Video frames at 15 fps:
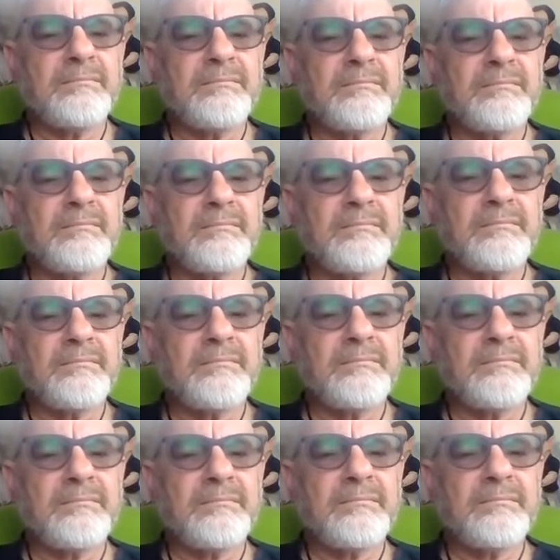
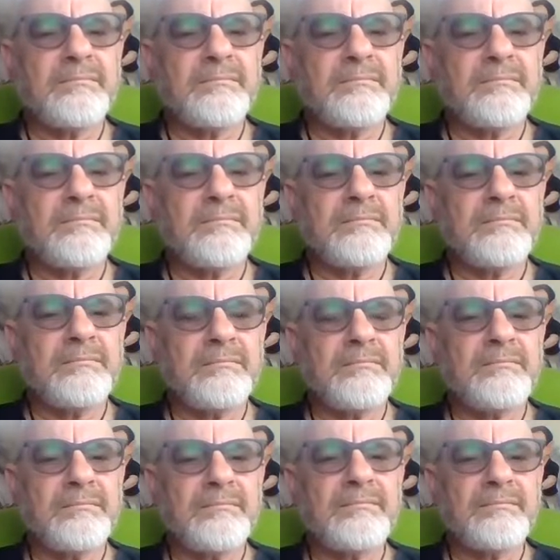
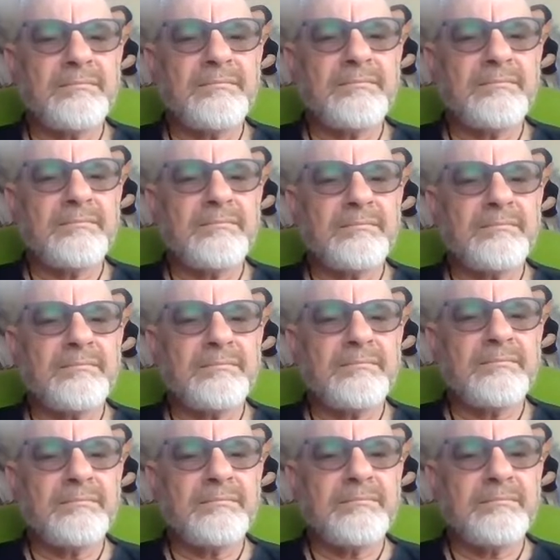
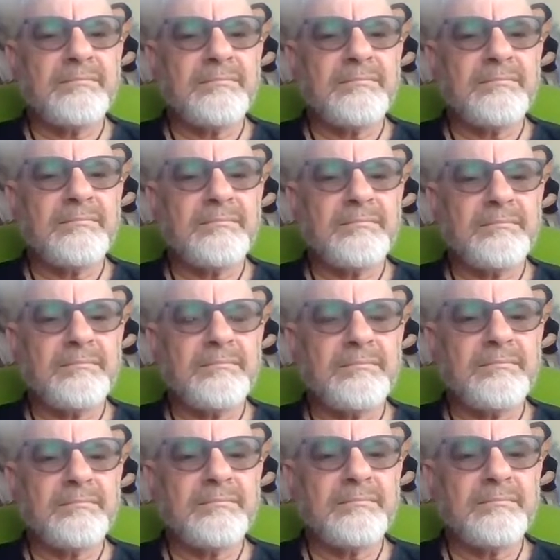
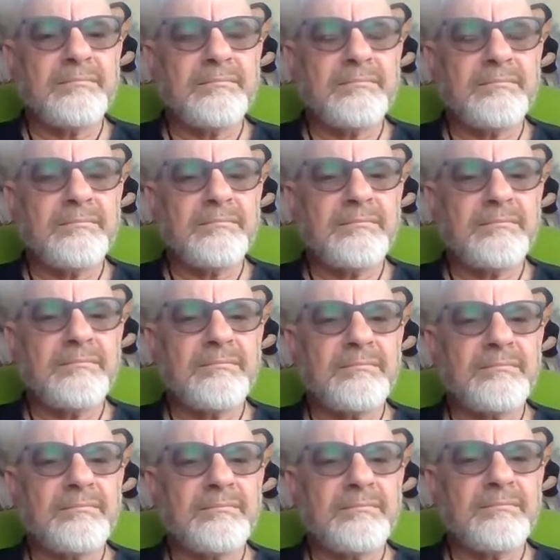
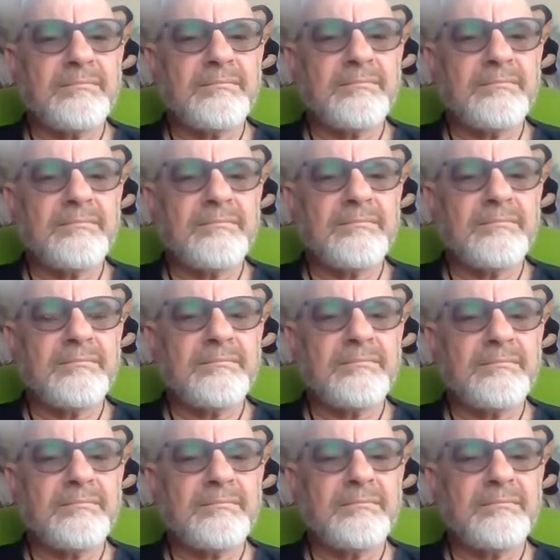(not speaking)